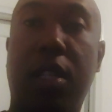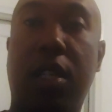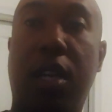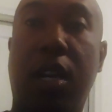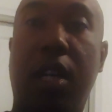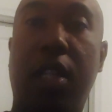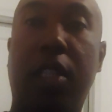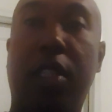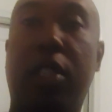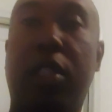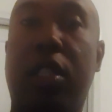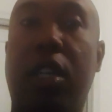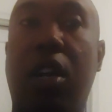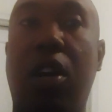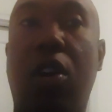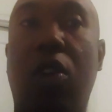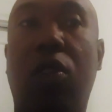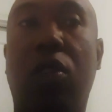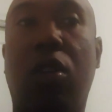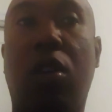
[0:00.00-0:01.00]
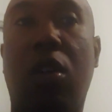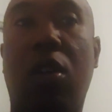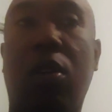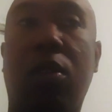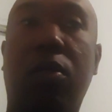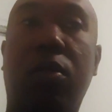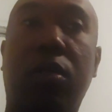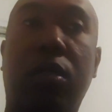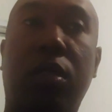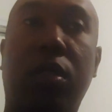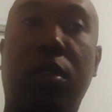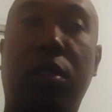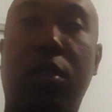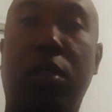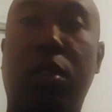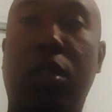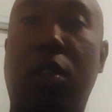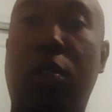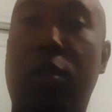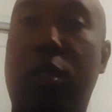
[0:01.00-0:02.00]
uninstall or
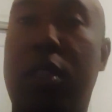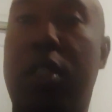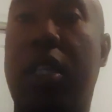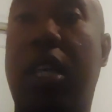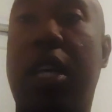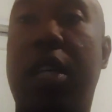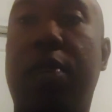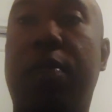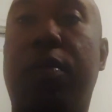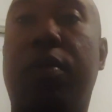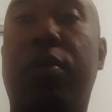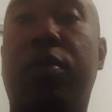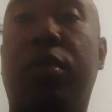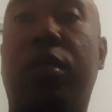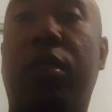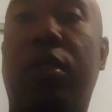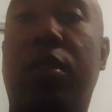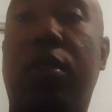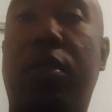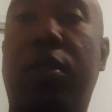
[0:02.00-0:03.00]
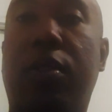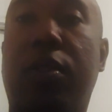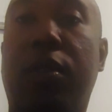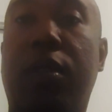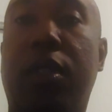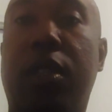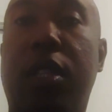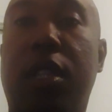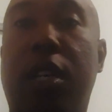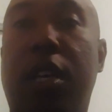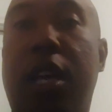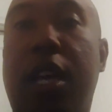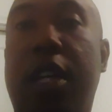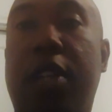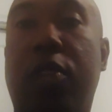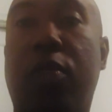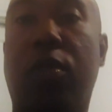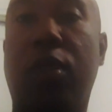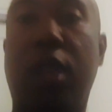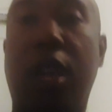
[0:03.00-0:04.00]
you know disable the
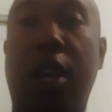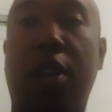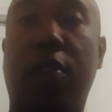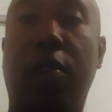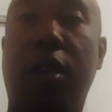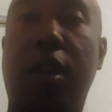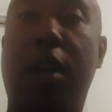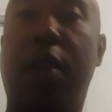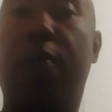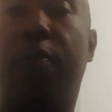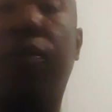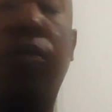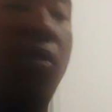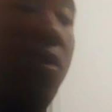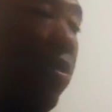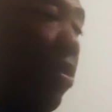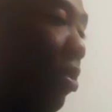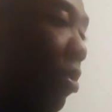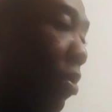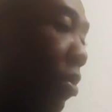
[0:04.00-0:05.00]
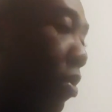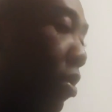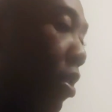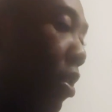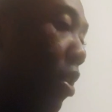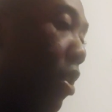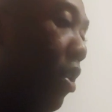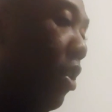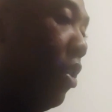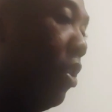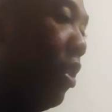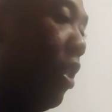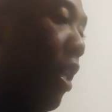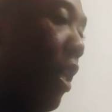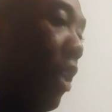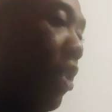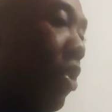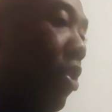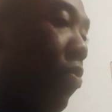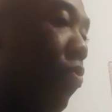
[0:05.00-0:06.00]
Android Auto app for it to to
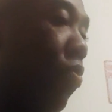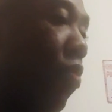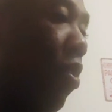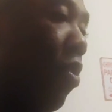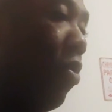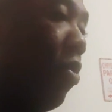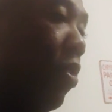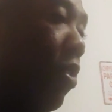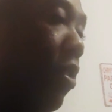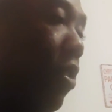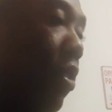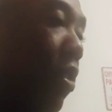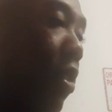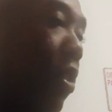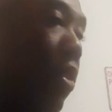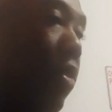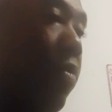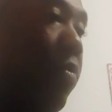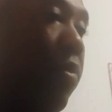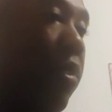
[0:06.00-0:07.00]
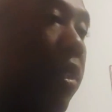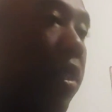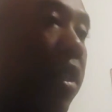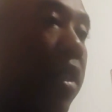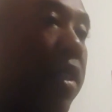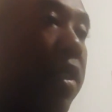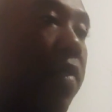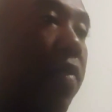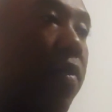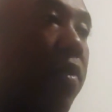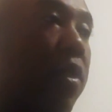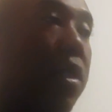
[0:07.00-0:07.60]
actually work because for